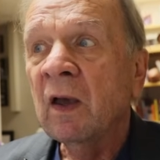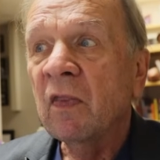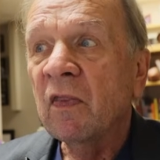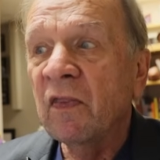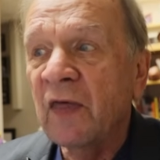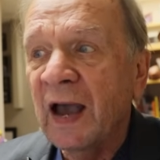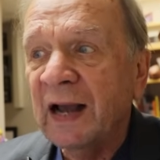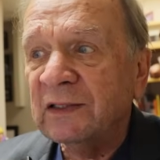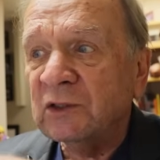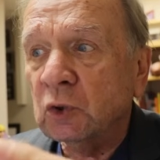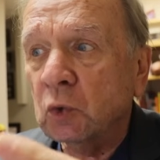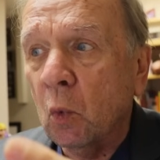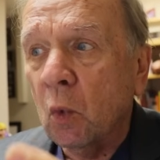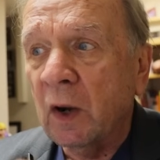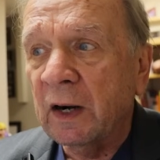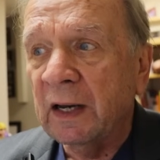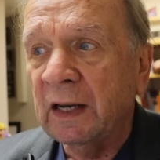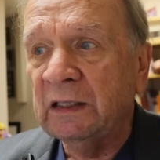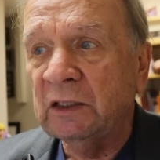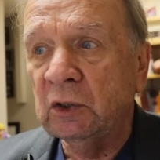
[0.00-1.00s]
That's
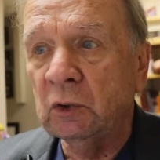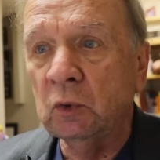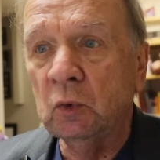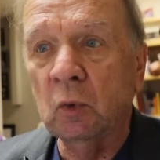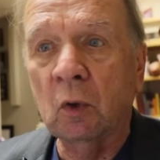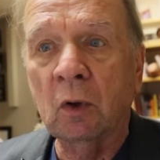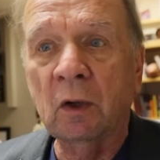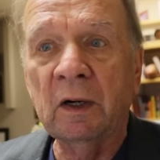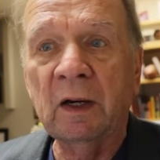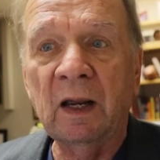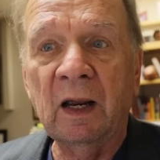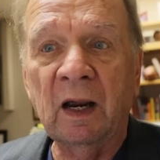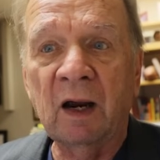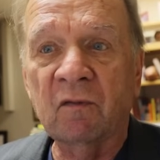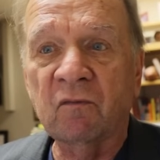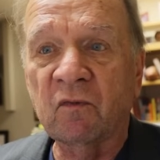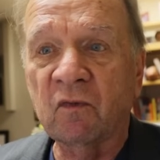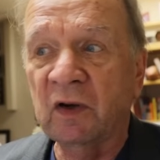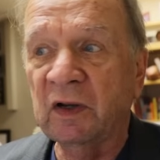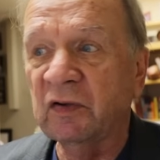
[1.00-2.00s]
what I do on
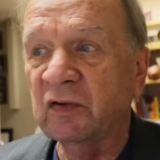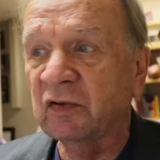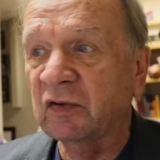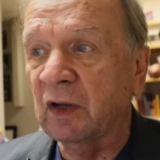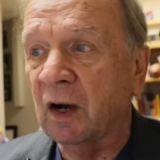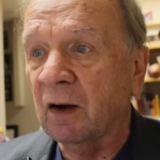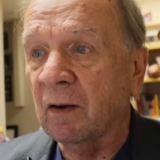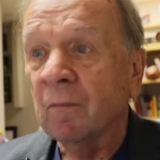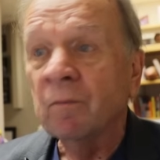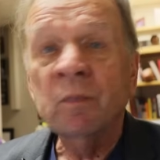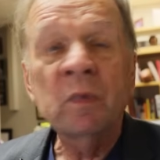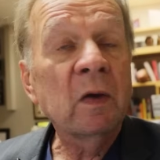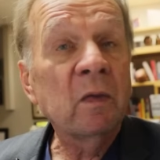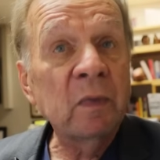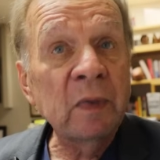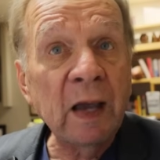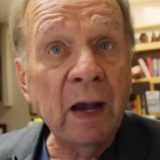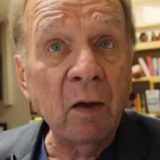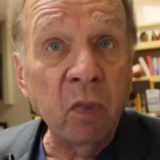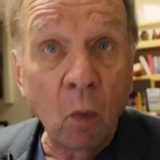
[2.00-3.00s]
every stock.
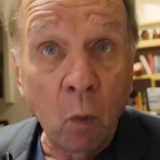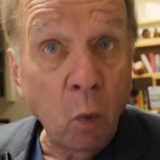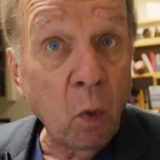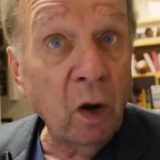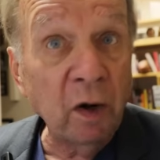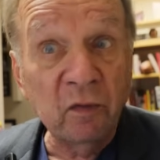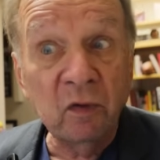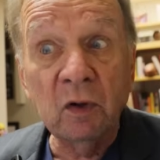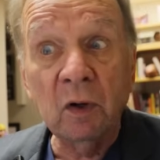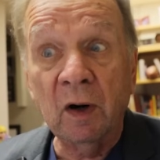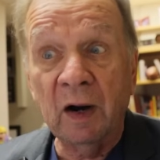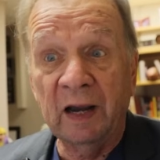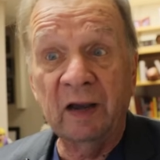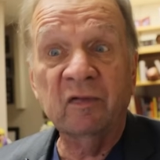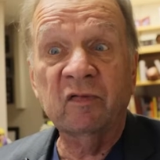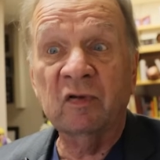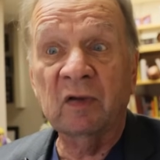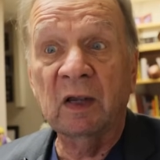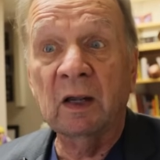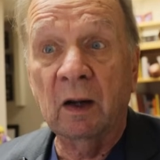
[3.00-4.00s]
Now, the one you're
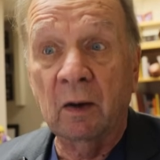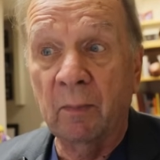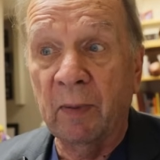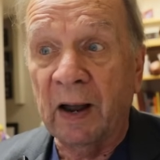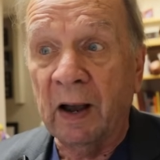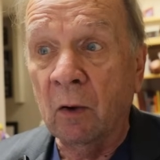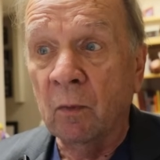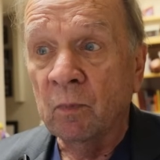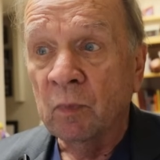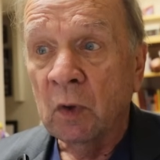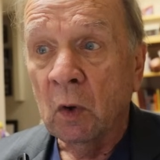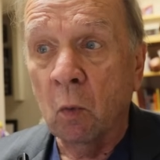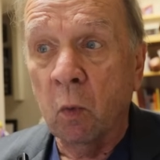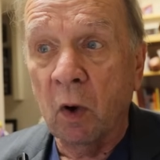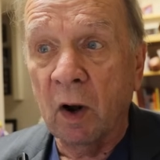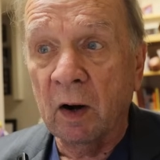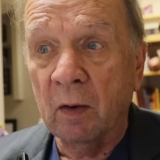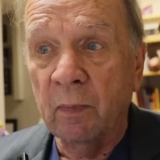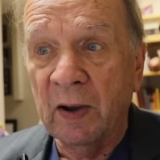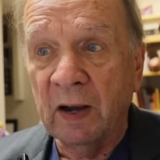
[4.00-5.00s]
asking about,
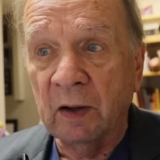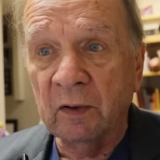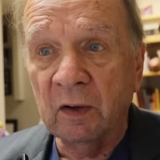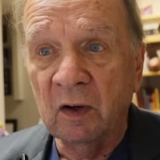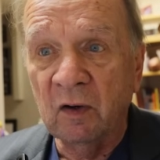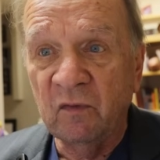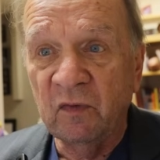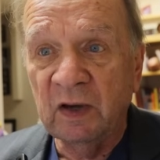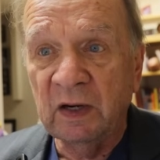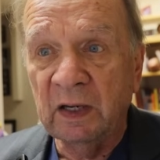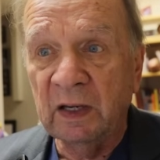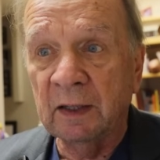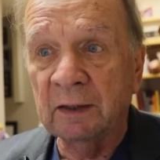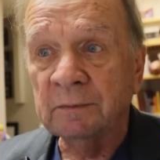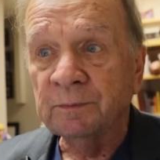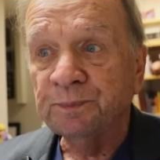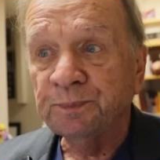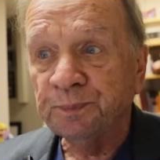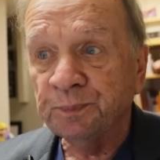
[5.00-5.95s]
what about NVIDIA?